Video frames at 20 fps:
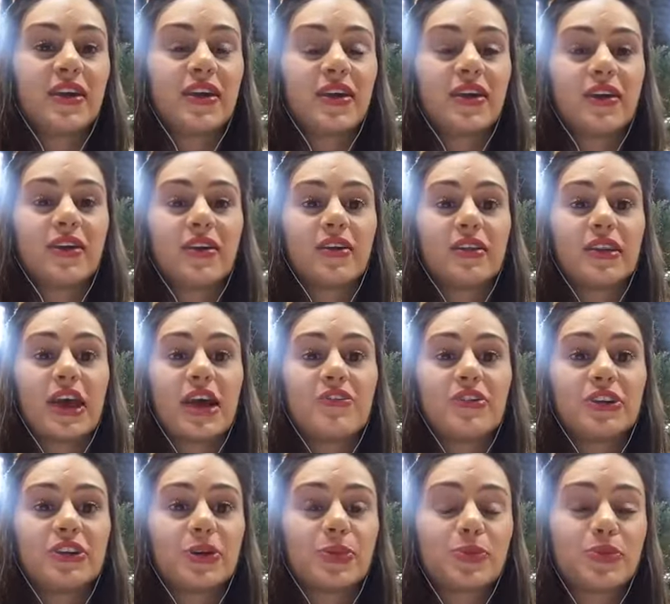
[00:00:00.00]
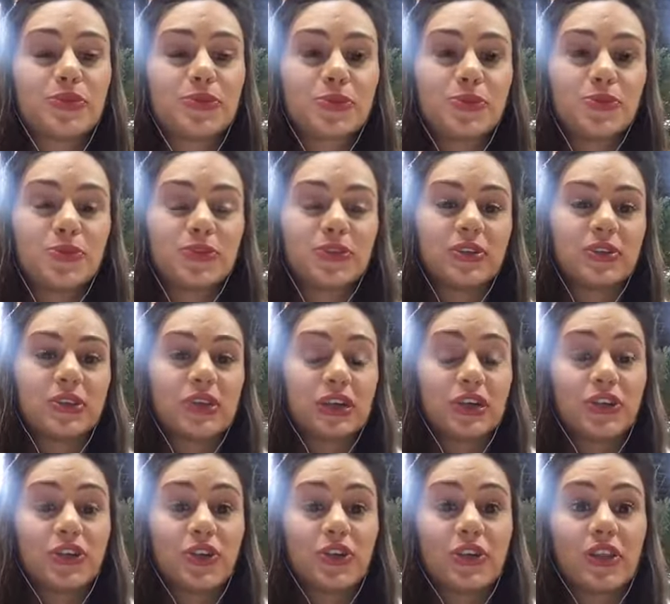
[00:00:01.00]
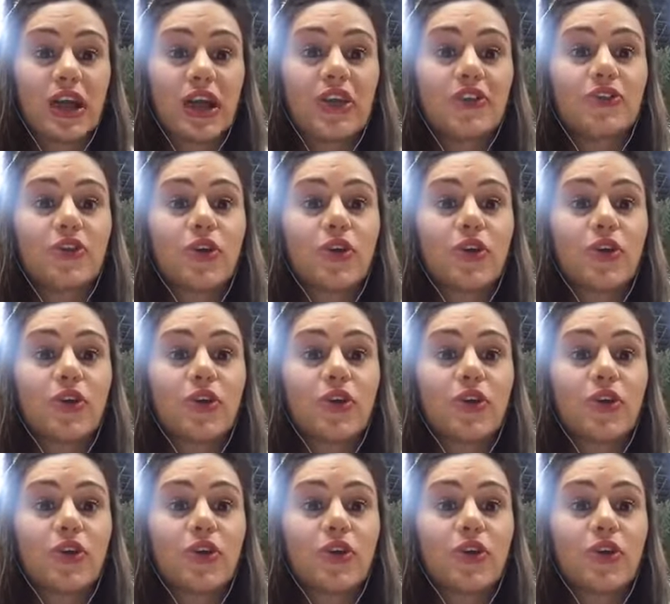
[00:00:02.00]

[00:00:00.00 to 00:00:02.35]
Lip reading: love and approval in your life,